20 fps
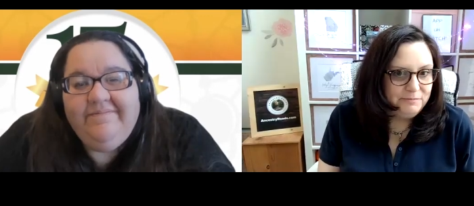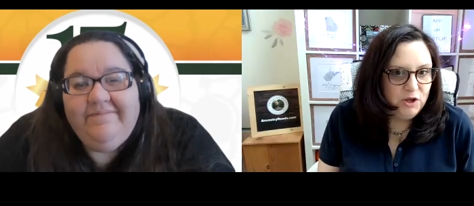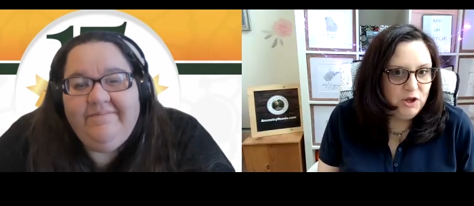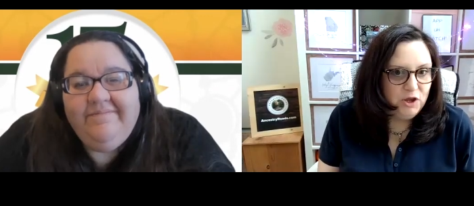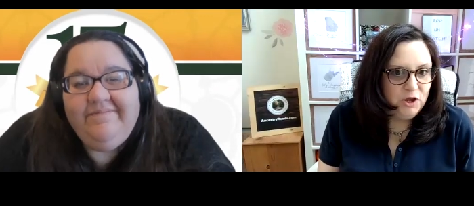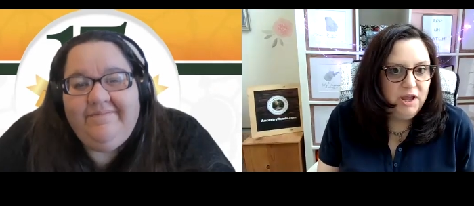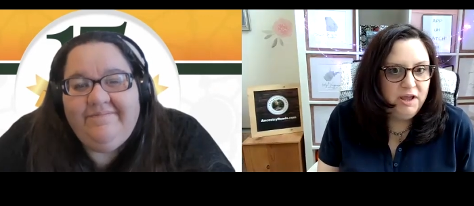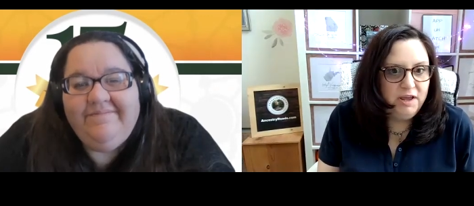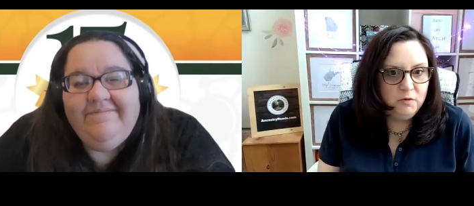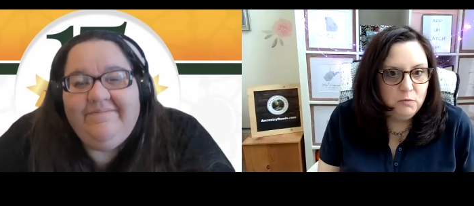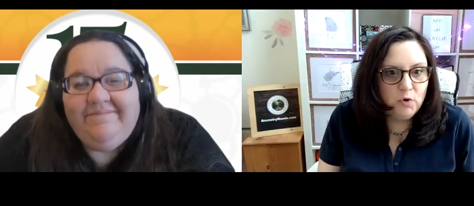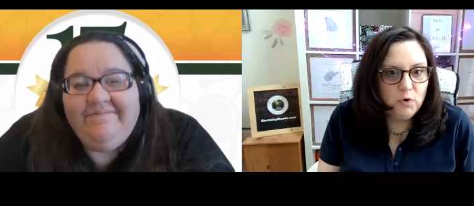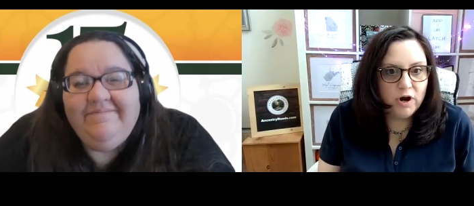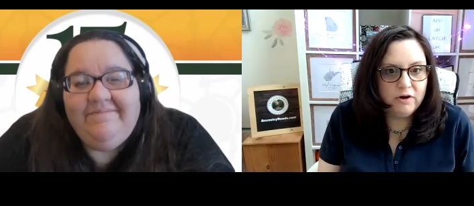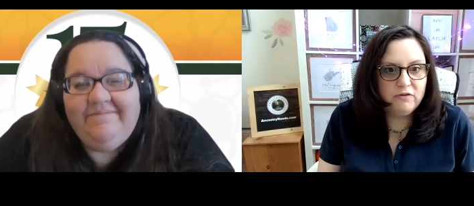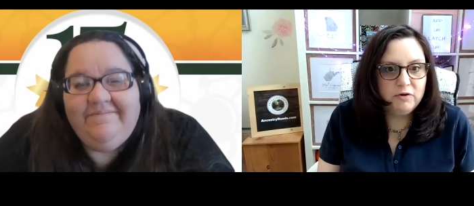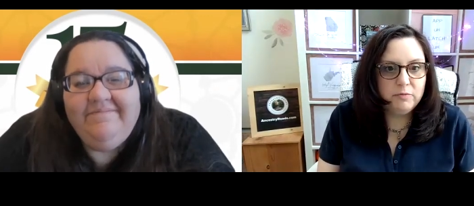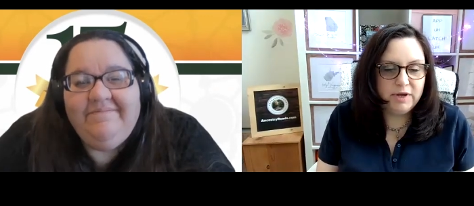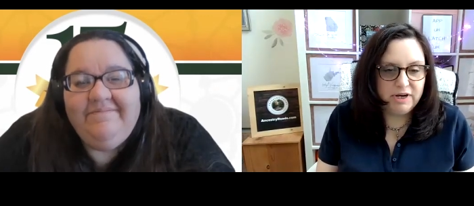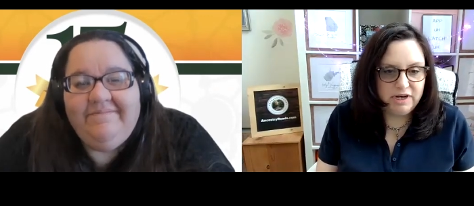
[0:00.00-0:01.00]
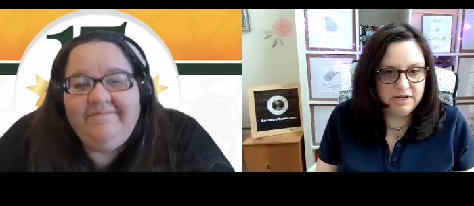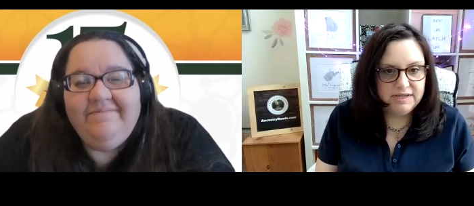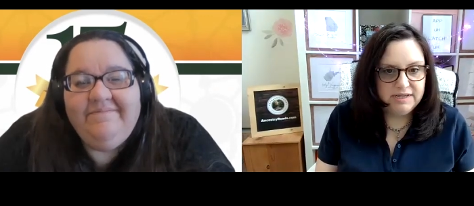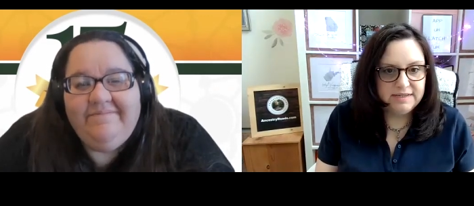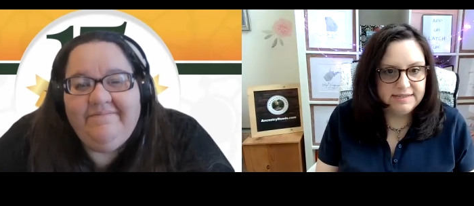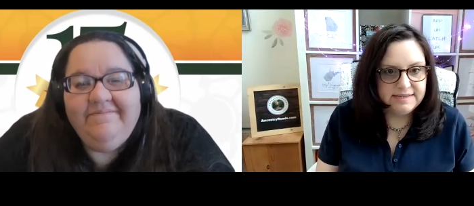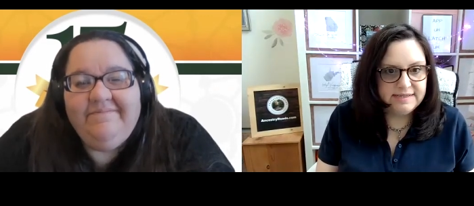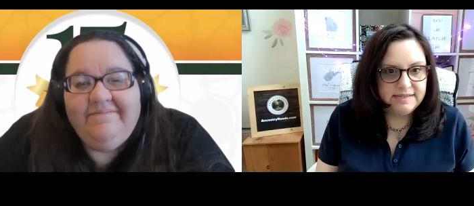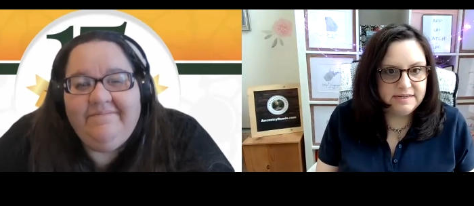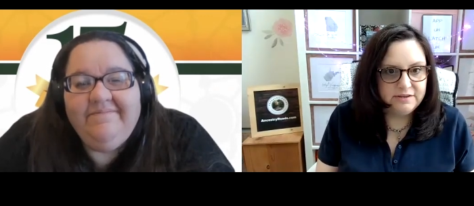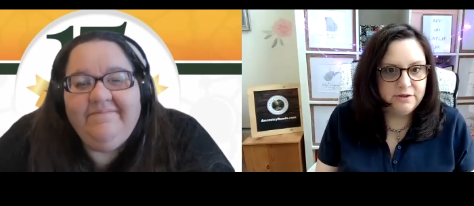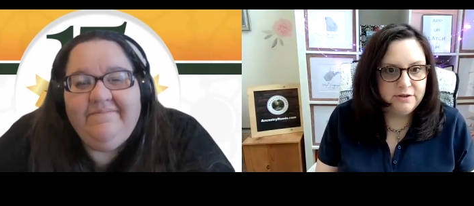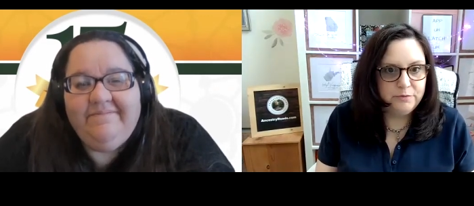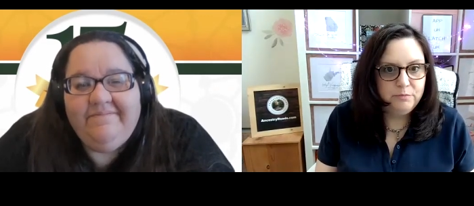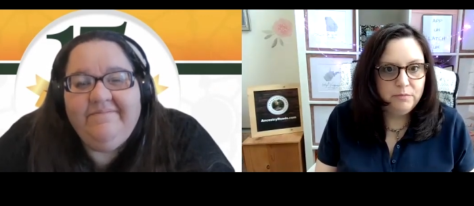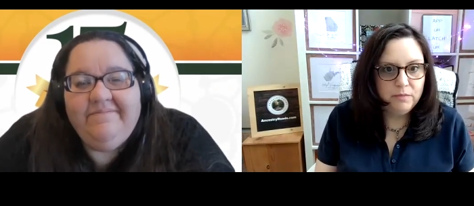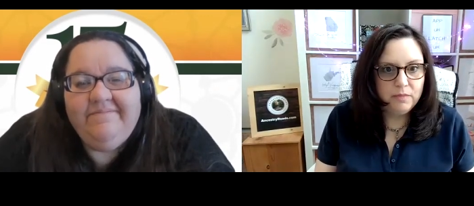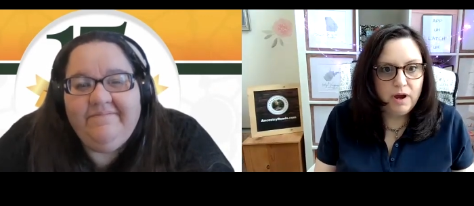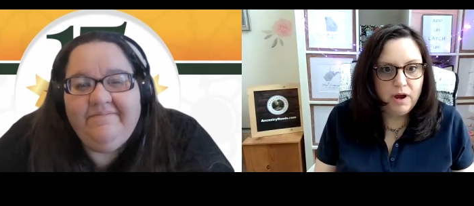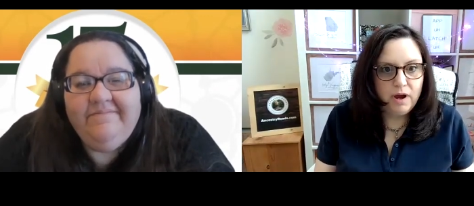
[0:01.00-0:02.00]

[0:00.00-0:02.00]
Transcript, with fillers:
Speaker 1: eh, where everybody can see them.